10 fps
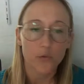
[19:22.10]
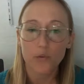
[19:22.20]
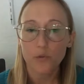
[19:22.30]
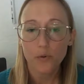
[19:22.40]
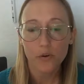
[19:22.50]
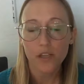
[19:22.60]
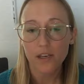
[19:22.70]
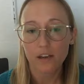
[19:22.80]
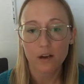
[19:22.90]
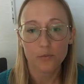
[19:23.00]
you put
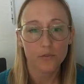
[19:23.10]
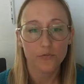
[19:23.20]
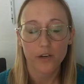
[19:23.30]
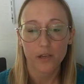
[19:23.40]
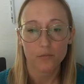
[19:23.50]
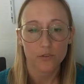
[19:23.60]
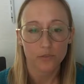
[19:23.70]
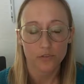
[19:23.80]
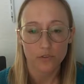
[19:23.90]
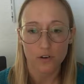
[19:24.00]
in a couple of frames
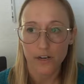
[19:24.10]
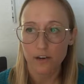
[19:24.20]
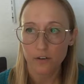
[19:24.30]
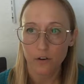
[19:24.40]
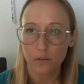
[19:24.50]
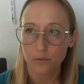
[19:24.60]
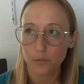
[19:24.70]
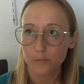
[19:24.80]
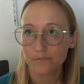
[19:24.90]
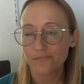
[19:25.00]
with drawn out
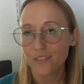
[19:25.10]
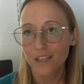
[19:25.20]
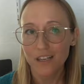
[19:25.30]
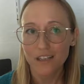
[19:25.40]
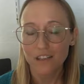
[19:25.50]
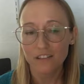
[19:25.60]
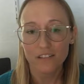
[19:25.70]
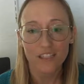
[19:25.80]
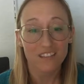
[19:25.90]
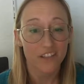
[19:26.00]
comb,
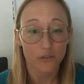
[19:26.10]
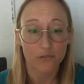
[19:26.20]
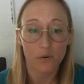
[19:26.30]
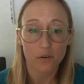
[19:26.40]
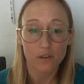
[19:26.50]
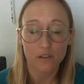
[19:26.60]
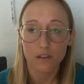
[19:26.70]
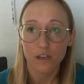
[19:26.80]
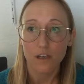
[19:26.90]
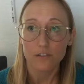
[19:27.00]
ideally at like 4,
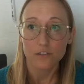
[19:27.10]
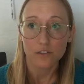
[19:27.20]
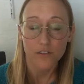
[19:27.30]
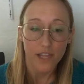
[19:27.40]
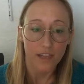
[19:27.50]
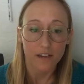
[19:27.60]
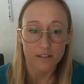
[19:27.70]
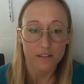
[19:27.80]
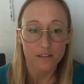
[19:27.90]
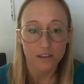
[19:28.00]
so that
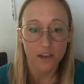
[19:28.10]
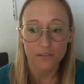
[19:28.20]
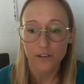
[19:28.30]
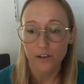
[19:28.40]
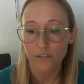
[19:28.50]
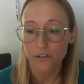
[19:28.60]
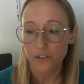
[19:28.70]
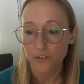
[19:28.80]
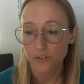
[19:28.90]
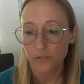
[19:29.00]
it's every
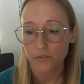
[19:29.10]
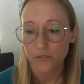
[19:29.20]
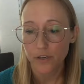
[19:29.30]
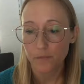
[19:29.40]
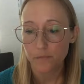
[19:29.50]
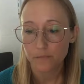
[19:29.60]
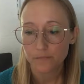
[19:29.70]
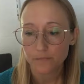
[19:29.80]
other-ish frame.